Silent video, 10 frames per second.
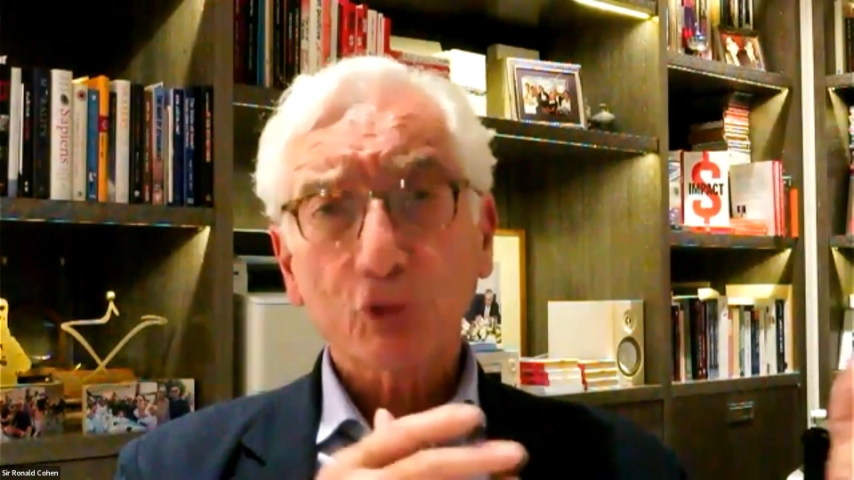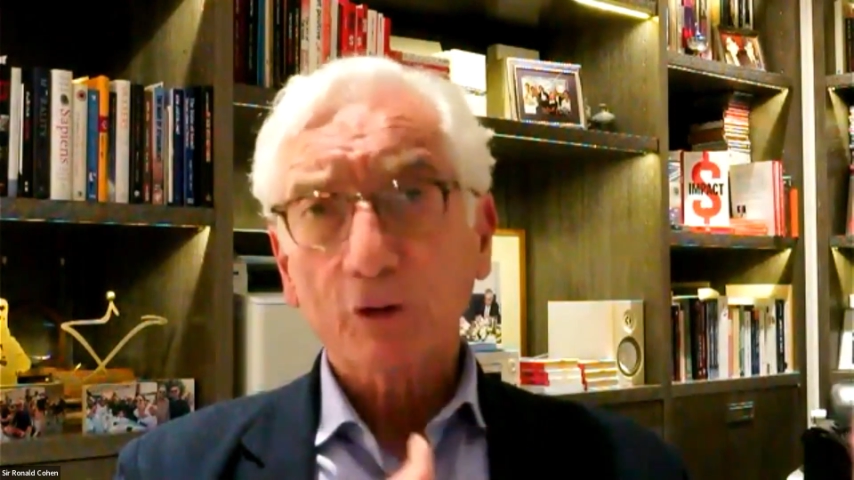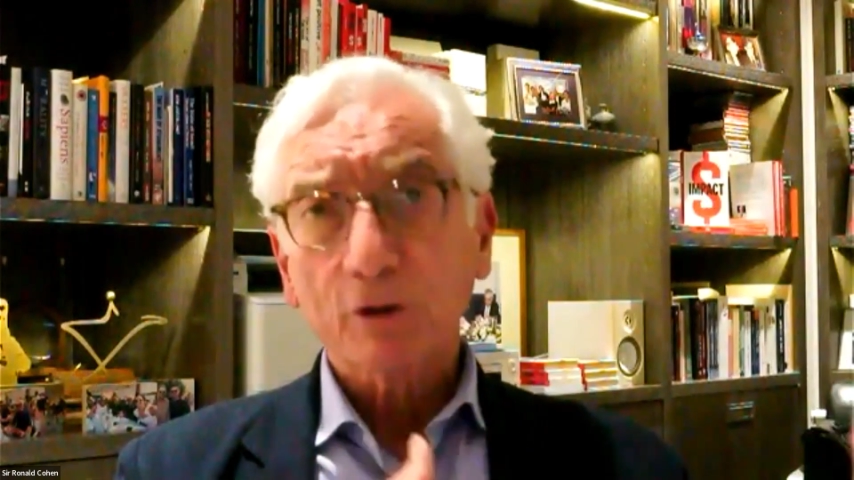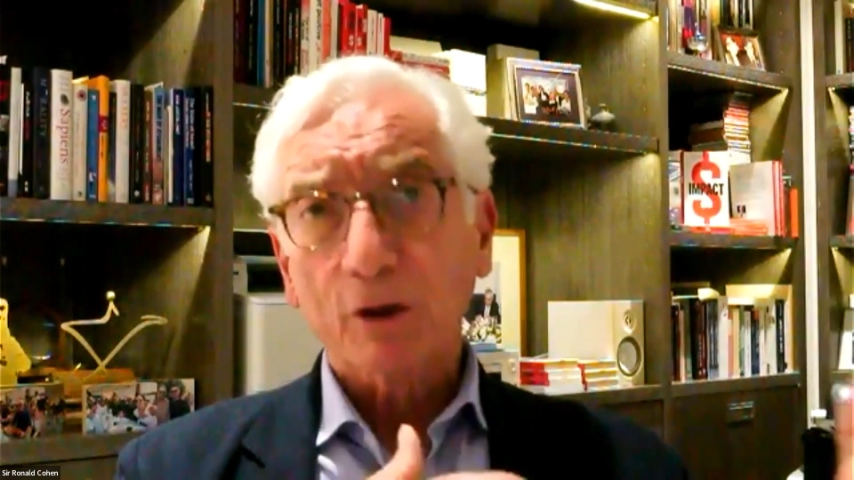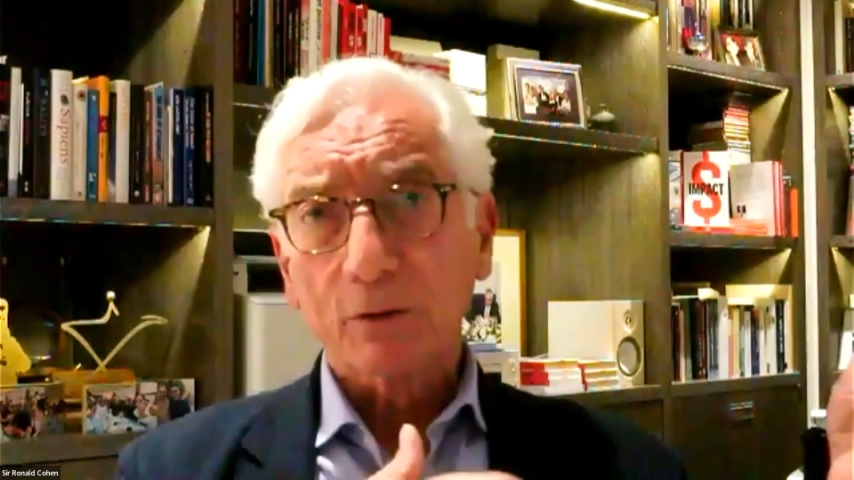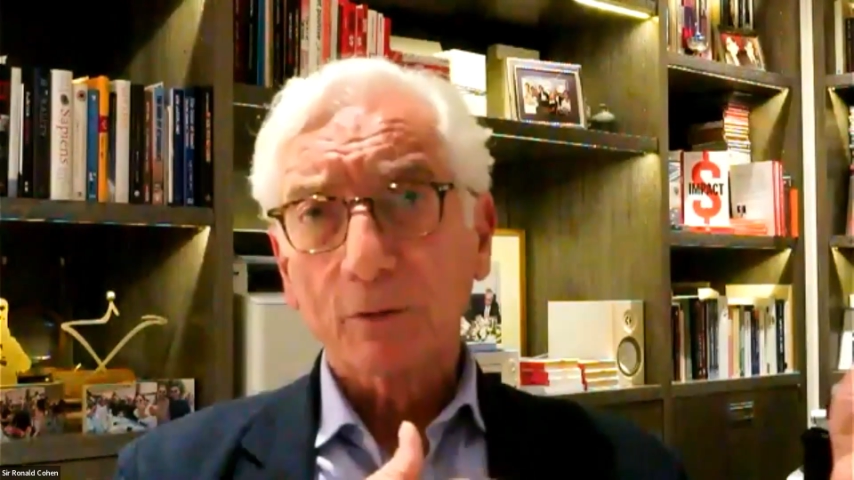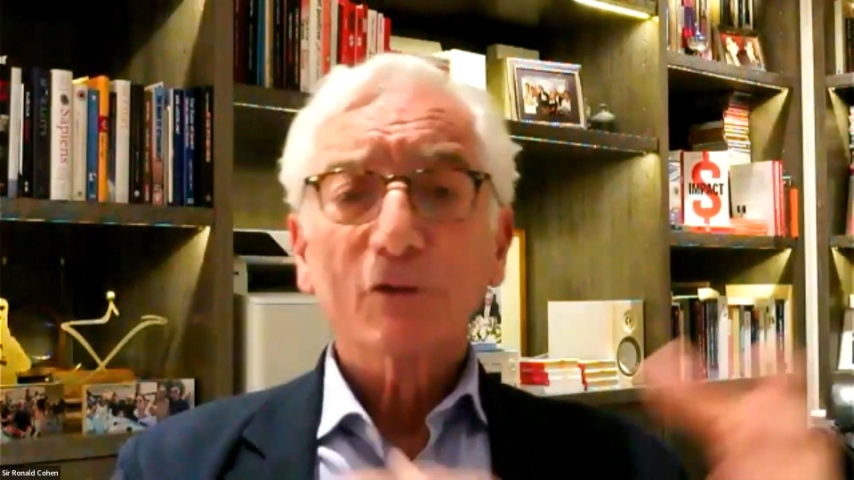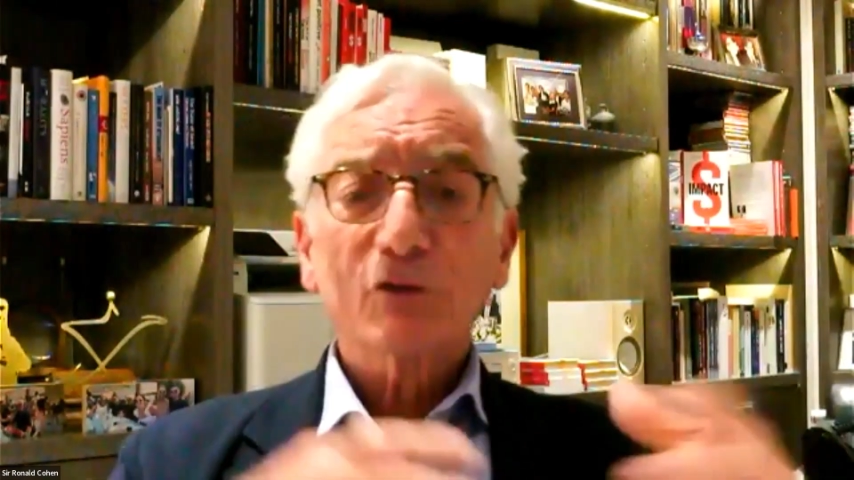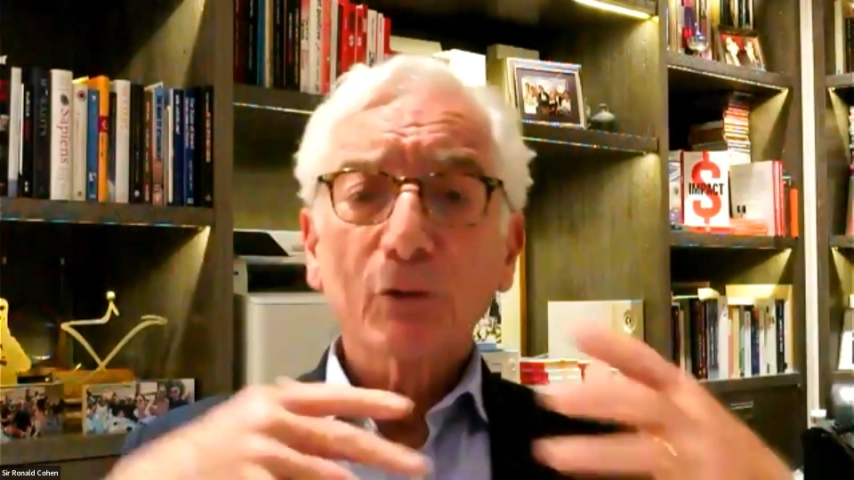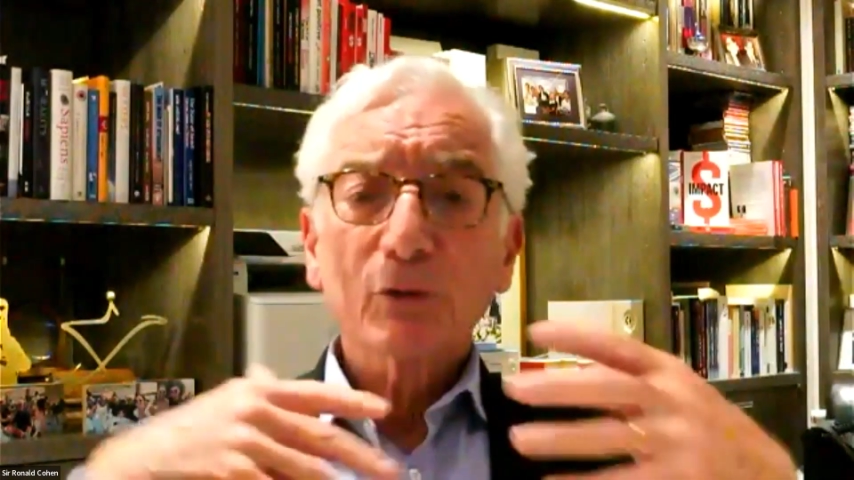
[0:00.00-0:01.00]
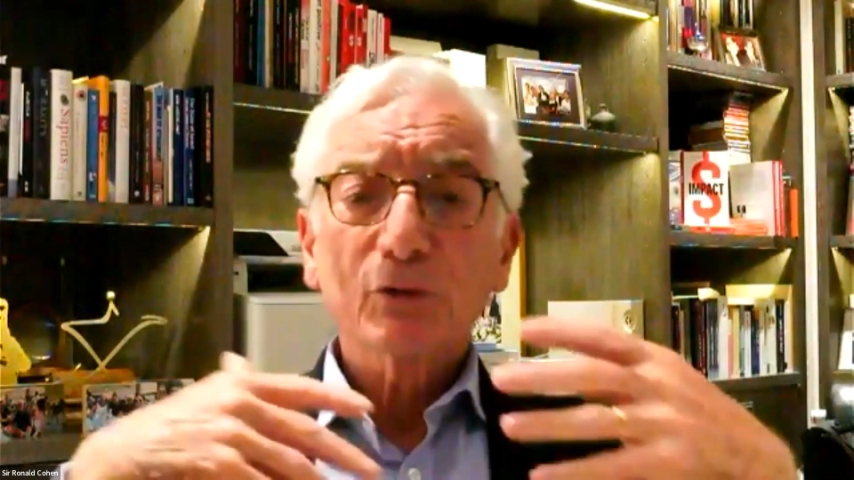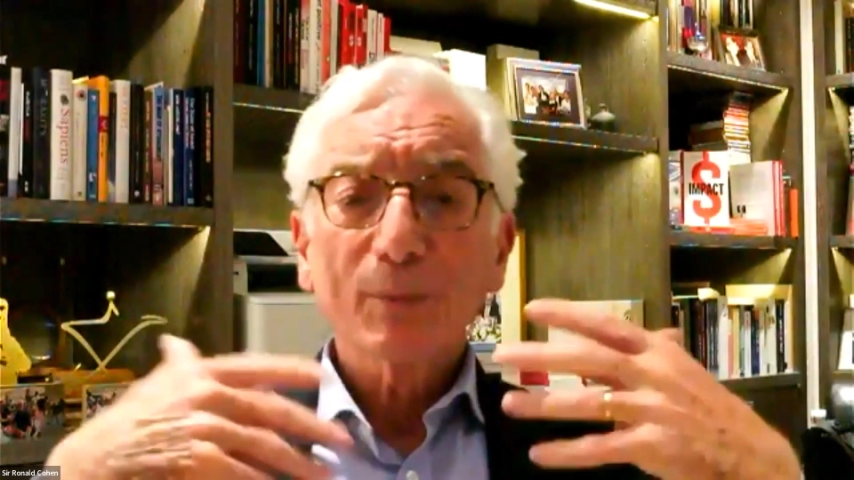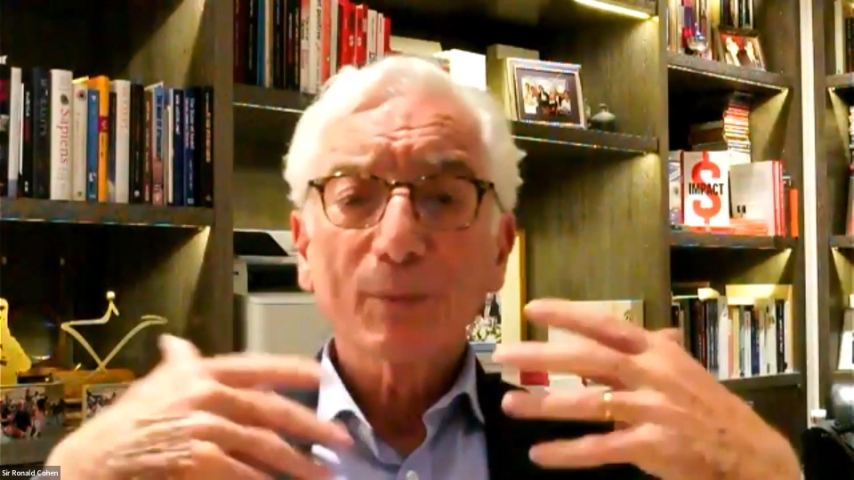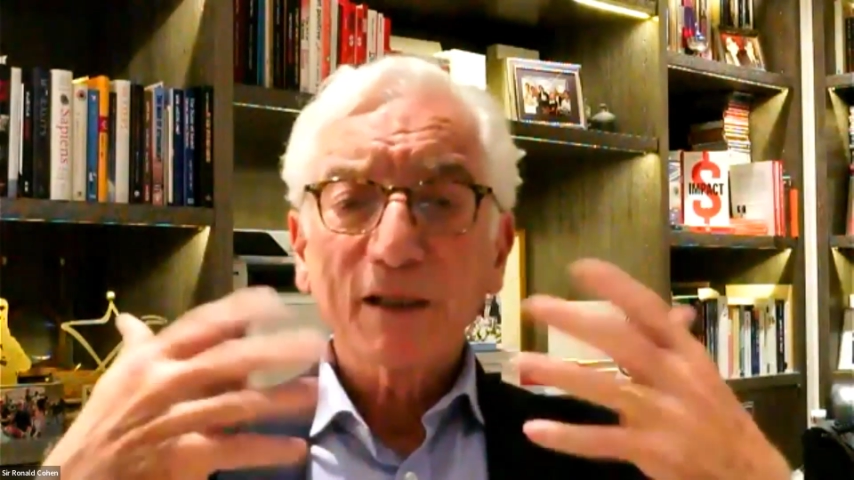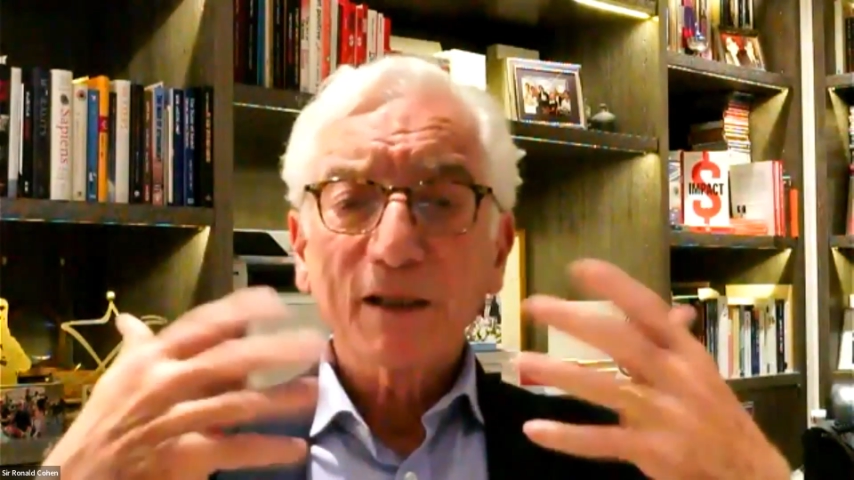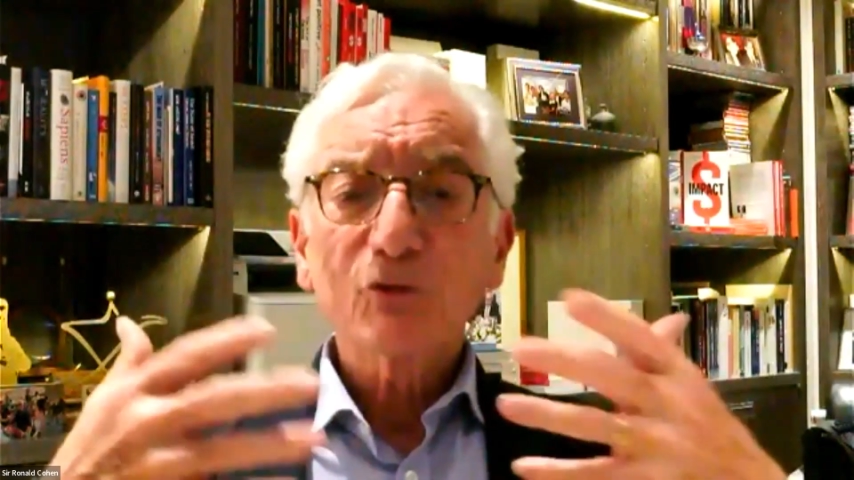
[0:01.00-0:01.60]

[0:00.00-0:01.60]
sugar. So you begin